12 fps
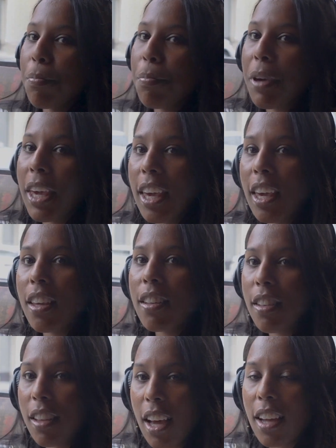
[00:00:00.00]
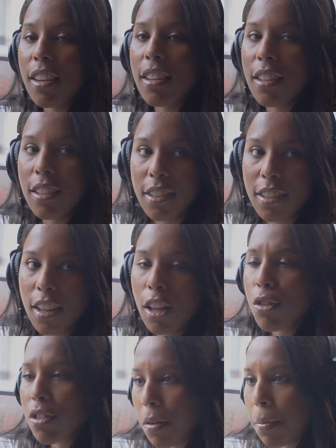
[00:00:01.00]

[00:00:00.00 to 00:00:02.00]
being kind of close to